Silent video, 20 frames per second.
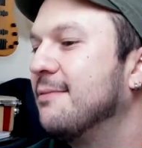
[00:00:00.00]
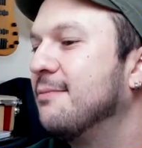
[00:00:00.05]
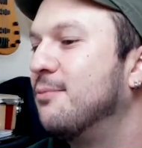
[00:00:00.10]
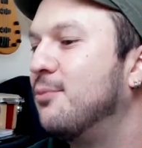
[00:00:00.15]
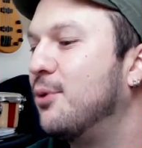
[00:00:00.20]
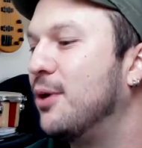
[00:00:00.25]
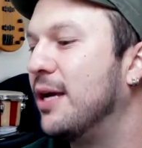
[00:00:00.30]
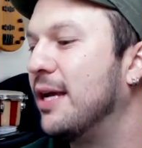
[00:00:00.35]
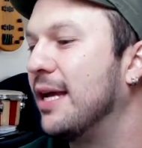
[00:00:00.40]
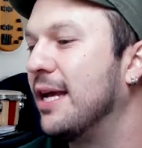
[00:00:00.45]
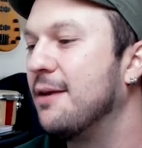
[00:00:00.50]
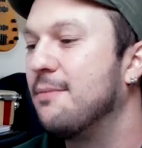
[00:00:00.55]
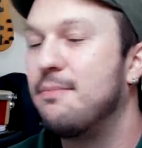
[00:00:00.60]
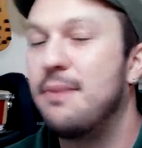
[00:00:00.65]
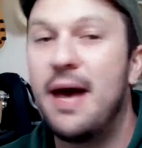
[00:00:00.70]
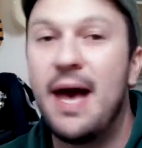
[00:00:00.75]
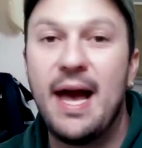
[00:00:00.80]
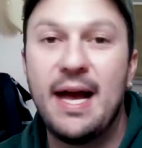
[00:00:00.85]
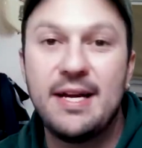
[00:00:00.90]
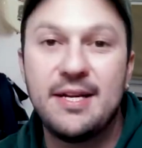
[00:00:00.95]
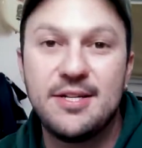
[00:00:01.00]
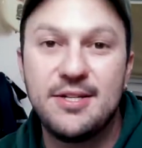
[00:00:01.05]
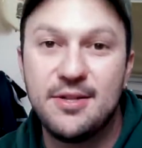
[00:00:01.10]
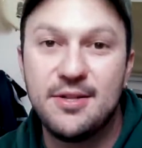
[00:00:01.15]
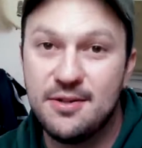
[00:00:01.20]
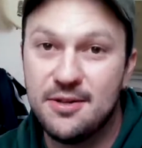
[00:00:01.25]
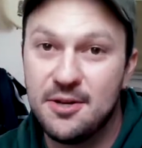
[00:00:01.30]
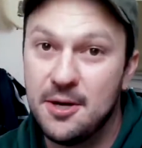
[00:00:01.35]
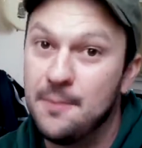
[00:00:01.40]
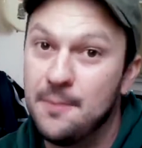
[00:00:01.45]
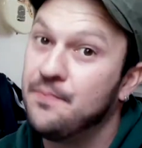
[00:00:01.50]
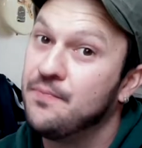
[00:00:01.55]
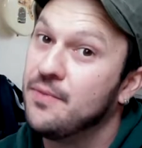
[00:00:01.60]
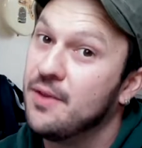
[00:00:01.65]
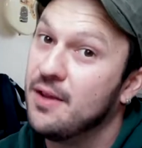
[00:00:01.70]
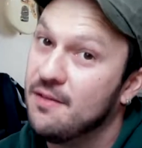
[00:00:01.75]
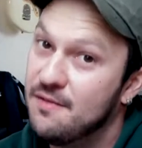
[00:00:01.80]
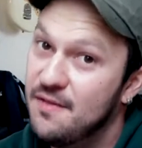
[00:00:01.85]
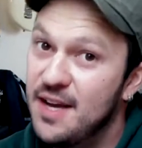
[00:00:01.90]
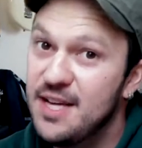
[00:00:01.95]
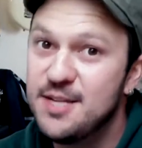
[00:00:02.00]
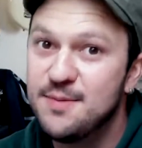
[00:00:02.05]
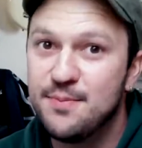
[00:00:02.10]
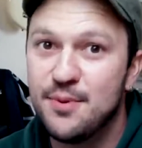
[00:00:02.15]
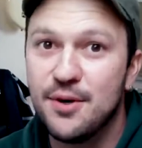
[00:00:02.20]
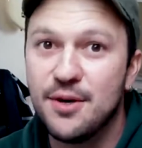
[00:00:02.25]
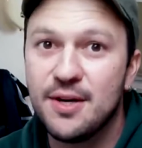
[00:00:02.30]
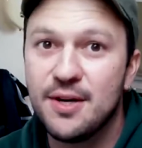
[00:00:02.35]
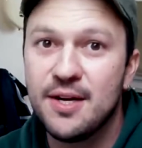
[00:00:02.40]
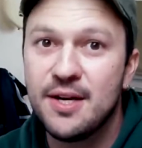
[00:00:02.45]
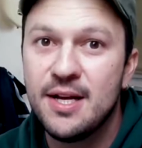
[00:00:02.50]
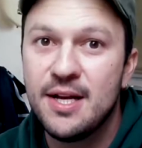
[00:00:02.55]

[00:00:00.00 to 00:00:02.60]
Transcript: bring it back to the Facebook.